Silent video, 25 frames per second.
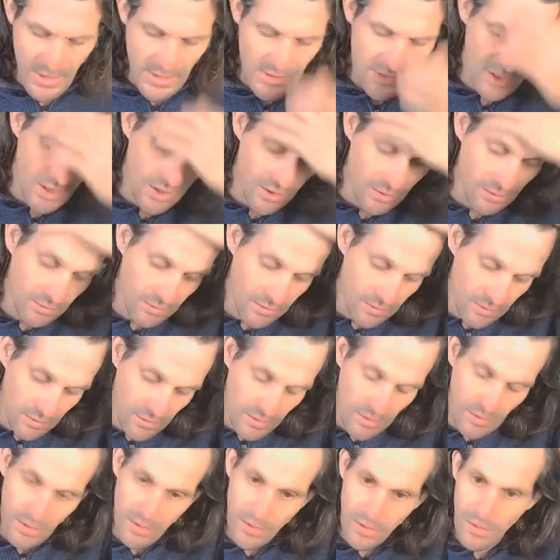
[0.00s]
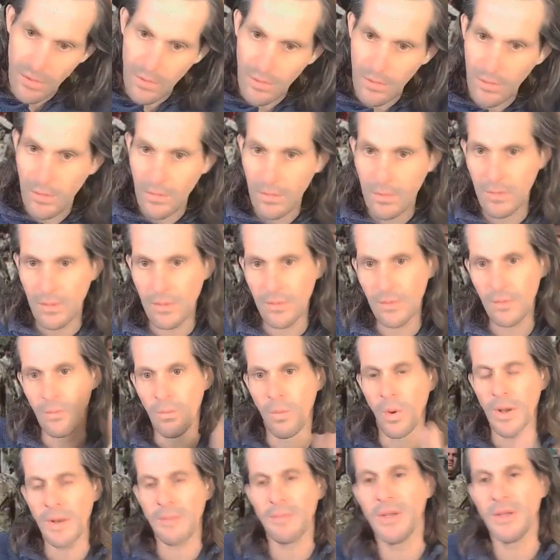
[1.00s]
So
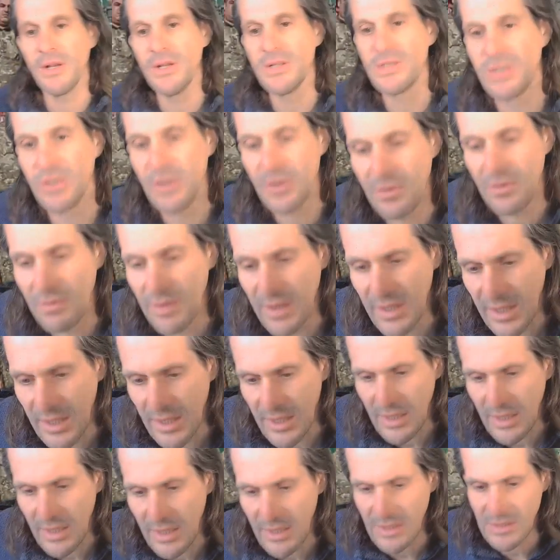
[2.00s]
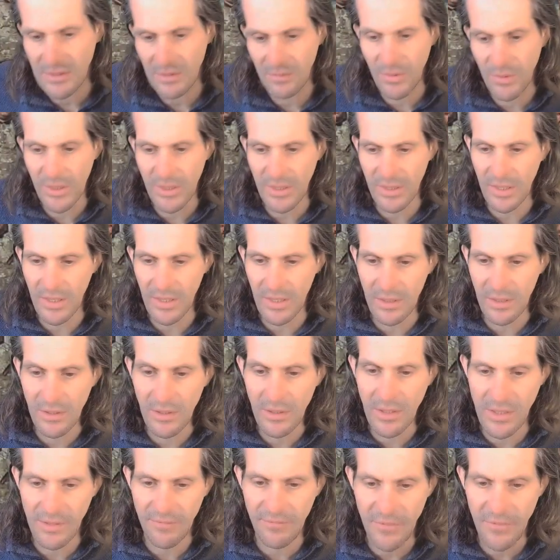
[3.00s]
what I'm going to do is we're going to
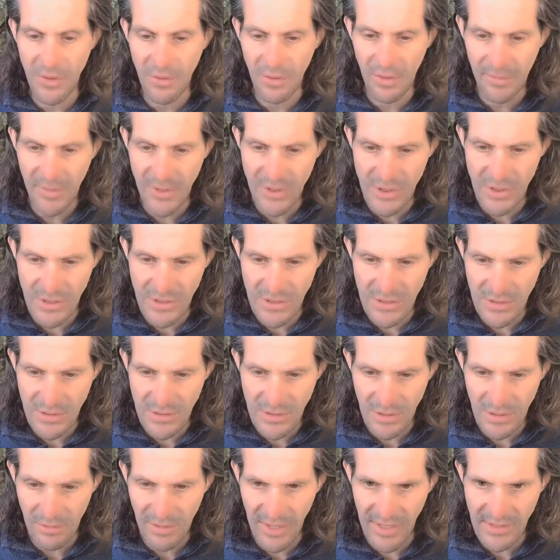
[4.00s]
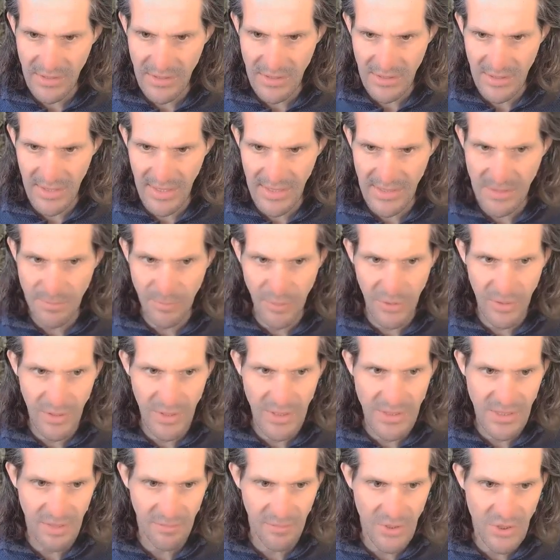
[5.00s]
look at a few images. So let's let's put
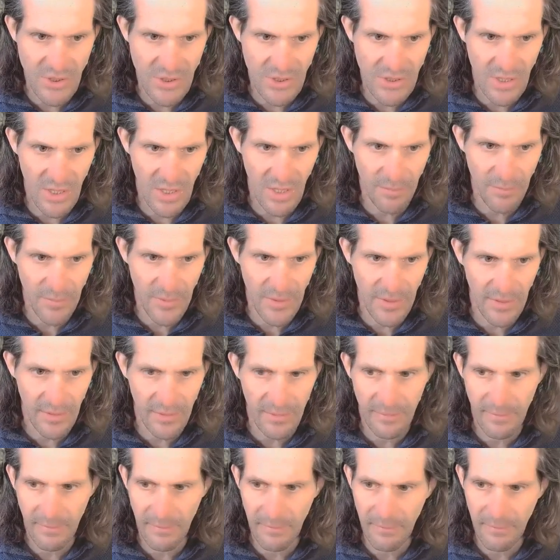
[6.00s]
these images up here.